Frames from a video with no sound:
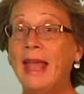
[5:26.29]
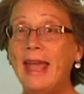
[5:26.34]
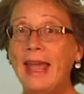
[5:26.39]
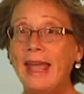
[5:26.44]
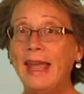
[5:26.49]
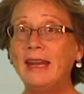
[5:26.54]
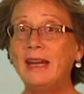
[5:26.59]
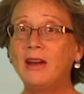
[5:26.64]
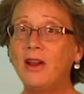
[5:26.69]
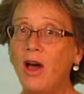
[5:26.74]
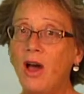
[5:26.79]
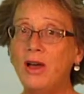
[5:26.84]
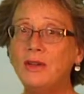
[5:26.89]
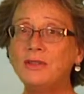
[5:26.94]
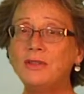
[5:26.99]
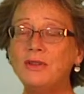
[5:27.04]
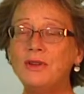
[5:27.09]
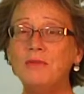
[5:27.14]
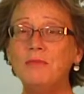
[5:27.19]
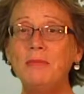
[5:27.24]
And it
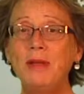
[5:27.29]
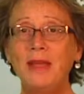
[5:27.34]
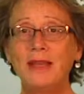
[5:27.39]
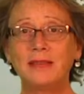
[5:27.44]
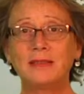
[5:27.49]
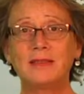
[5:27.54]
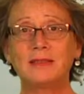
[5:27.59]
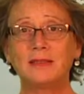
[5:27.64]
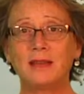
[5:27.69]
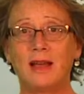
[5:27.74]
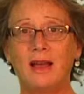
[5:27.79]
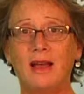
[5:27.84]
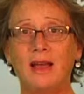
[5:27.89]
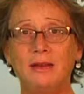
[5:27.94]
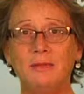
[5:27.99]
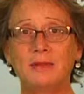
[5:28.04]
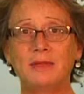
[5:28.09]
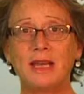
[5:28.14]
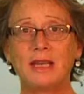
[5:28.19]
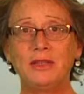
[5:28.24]
also makes the
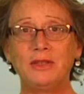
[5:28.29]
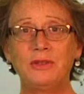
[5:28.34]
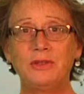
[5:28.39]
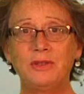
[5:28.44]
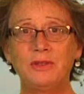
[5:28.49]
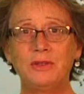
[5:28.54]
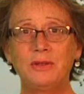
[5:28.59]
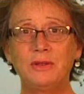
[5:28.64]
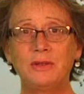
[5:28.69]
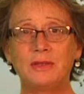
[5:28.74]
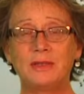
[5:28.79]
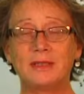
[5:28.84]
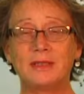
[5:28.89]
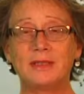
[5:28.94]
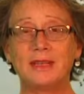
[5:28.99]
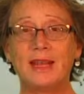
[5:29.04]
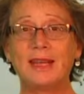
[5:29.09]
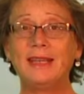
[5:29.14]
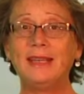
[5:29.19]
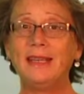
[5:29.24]
times that you choose to
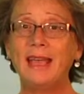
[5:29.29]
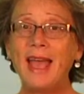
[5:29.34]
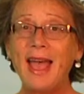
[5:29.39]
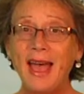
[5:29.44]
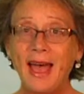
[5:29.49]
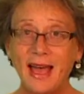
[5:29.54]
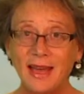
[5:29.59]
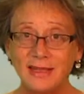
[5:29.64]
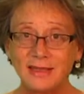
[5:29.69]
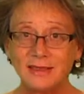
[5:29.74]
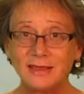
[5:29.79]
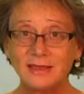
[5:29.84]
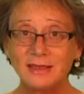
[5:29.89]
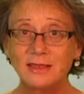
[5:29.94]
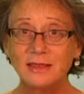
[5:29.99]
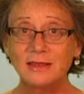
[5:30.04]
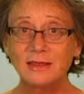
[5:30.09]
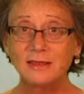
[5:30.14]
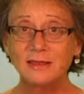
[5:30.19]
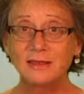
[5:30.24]
say
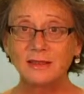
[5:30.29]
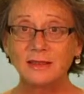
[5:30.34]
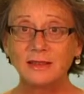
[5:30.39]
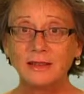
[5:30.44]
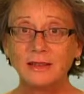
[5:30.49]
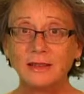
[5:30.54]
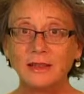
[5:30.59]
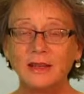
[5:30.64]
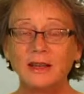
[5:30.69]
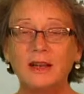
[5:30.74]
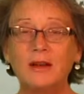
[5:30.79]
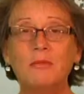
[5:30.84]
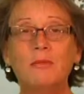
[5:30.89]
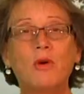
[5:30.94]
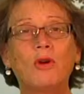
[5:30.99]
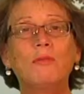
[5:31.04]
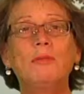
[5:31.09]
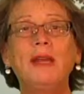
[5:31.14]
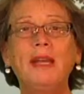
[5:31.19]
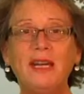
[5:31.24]
yes
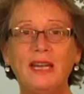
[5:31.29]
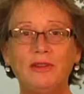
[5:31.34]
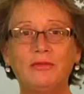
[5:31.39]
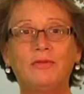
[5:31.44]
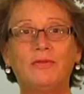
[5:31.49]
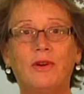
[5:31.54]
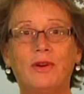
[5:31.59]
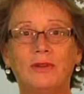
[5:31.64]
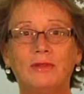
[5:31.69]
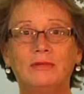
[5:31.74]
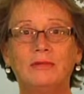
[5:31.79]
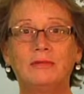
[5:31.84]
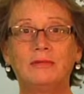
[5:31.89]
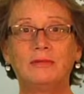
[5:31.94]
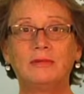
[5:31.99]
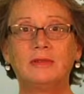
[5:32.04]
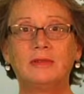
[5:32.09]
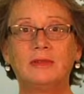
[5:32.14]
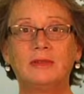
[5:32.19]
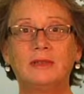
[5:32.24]
more meaningful.
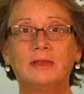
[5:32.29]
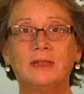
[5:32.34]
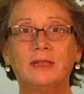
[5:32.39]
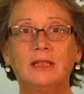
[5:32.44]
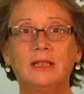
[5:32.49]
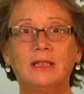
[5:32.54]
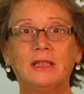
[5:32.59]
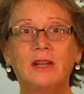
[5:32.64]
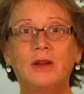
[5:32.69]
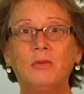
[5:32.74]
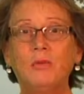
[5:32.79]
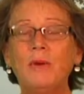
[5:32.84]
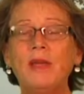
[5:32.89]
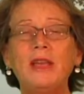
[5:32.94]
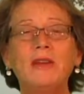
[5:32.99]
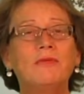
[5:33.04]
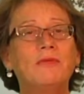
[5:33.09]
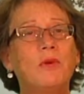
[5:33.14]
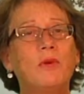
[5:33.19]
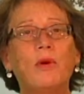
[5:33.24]
Now,
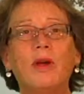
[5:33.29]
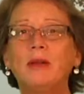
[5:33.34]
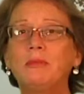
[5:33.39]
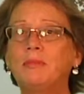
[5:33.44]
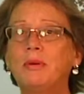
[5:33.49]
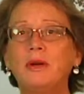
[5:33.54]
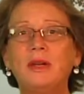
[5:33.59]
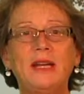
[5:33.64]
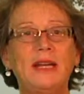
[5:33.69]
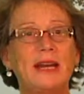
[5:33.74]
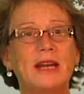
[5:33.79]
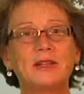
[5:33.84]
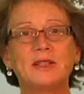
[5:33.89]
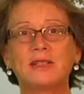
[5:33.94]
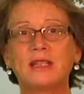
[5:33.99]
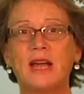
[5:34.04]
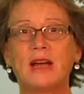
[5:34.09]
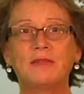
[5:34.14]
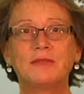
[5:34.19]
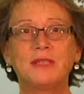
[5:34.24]
we avoid putting
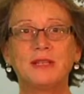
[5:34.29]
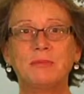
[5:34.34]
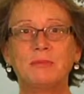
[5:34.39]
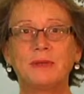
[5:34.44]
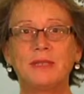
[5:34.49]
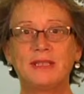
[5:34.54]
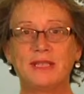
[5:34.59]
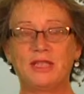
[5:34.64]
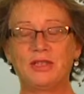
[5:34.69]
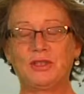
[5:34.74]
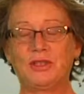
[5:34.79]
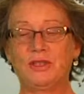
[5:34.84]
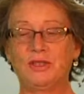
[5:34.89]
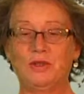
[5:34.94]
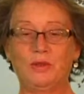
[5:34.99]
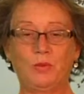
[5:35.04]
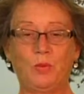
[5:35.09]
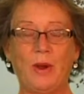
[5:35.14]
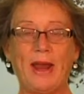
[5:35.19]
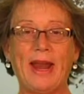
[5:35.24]
ourselves in
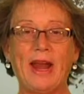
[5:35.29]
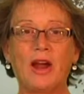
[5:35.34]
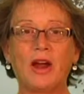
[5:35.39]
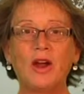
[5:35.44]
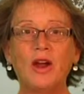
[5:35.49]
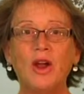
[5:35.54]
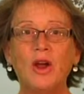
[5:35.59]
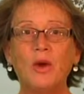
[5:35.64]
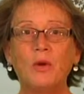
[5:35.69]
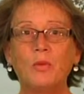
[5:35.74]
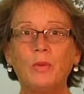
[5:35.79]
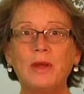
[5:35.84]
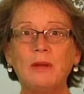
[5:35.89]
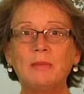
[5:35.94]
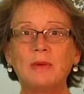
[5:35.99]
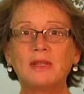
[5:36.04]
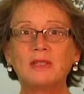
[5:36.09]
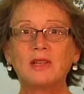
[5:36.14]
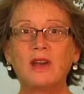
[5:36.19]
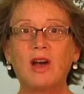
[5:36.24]
positions where we
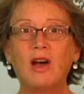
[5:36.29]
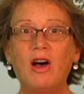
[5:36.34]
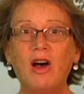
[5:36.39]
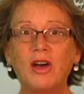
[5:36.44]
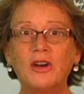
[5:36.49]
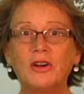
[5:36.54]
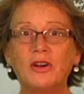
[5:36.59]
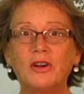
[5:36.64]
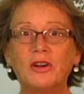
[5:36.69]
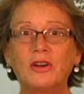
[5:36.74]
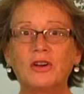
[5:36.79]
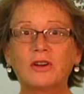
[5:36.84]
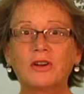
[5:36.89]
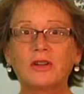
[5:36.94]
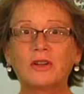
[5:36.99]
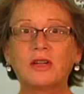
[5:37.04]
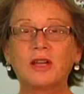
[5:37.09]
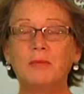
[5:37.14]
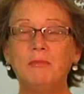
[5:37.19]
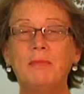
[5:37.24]
must
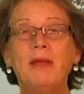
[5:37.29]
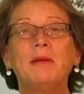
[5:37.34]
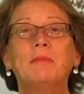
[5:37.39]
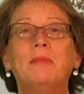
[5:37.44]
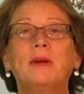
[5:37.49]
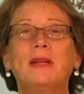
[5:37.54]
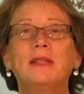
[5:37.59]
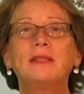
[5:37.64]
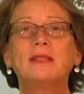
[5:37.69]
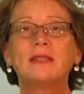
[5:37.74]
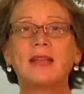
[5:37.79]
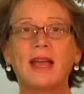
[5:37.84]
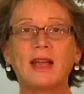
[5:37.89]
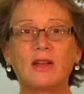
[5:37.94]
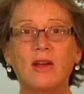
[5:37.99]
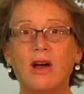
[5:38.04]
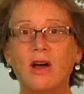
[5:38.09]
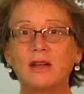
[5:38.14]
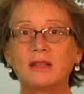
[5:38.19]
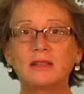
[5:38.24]
honor commitments that
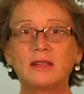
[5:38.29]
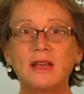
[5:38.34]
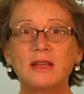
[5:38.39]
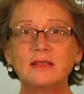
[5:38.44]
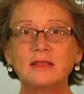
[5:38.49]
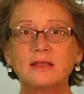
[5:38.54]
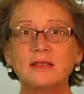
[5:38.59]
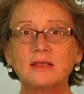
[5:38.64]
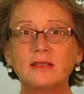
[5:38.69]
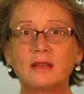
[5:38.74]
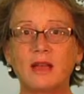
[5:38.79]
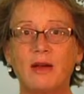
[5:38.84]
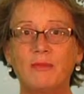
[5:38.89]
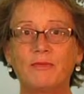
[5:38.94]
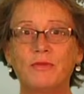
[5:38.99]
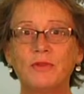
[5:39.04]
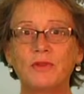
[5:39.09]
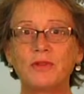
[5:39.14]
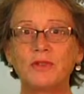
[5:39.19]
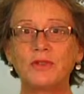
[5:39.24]
cause us
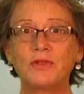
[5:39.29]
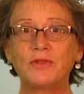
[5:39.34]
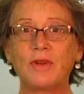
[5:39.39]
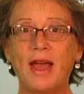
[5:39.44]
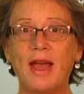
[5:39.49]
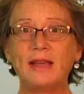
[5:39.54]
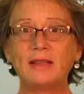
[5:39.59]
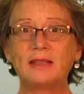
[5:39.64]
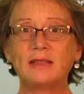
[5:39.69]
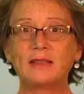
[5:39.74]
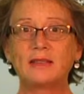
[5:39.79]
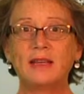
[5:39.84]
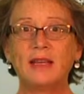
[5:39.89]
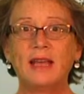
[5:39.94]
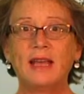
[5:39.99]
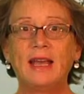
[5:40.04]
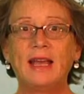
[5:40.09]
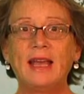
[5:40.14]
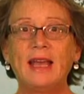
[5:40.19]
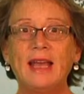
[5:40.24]
discomfort or stress.
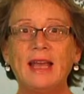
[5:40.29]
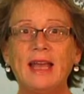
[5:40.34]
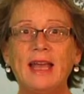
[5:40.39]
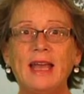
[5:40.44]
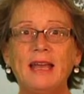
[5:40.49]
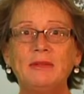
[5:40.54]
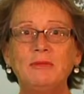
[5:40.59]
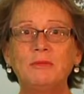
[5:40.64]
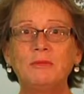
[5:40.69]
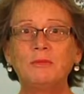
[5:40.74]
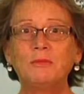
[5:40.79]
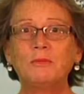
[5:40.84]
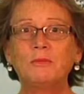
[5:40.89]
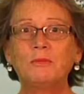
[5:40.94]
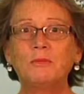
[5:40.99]
And